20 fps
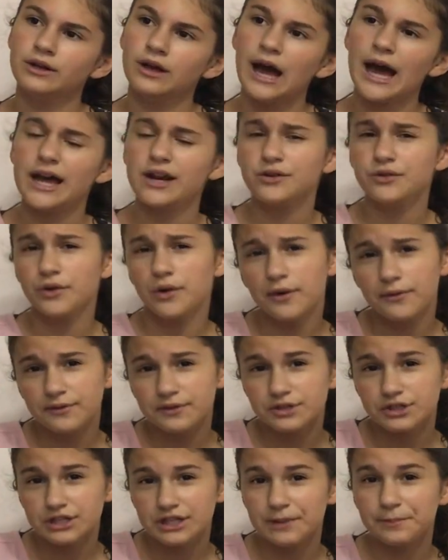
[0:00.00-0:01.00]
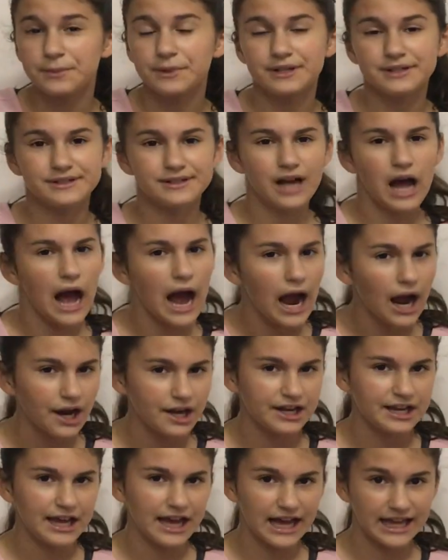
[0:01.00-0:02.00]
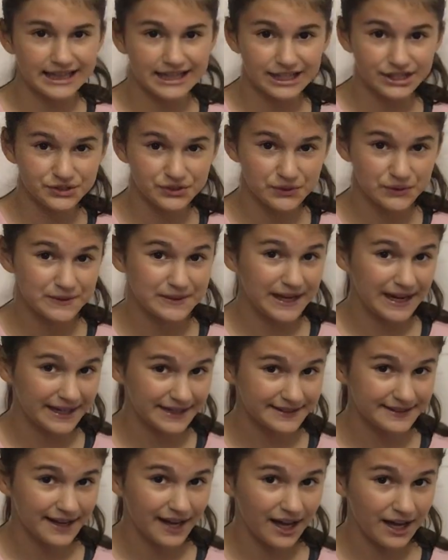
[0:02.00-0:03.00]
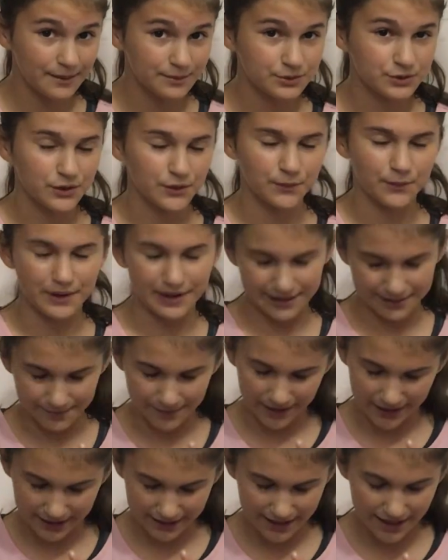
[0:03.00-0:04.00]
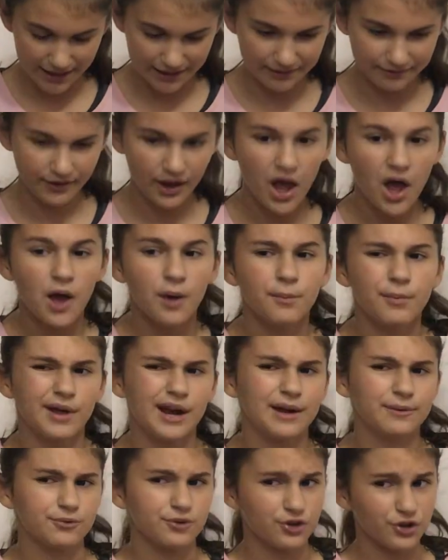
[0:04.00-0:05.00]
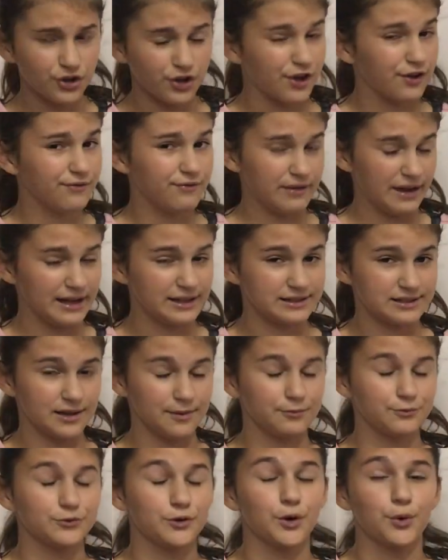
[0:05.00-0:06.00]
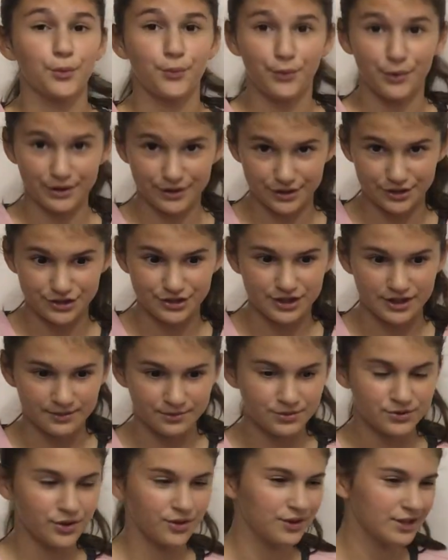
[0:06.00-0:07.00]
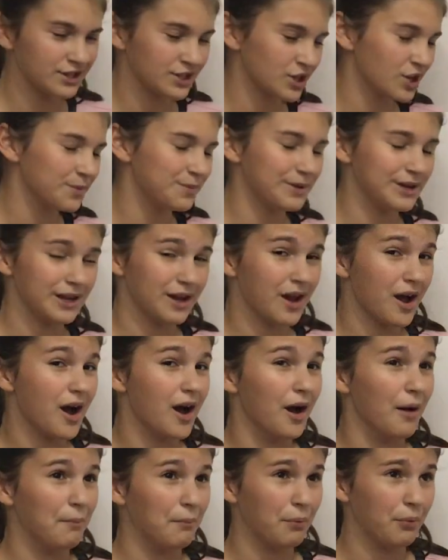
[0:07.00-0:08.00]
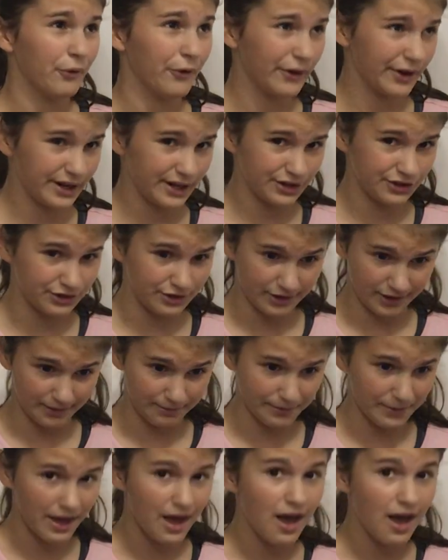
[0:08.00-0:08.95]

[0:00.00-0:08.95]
I don't know if it's cheap because I already had these two tank tops or what I made it out of, but I'm sure you could find some for really cheap. So this could be a pretty cheap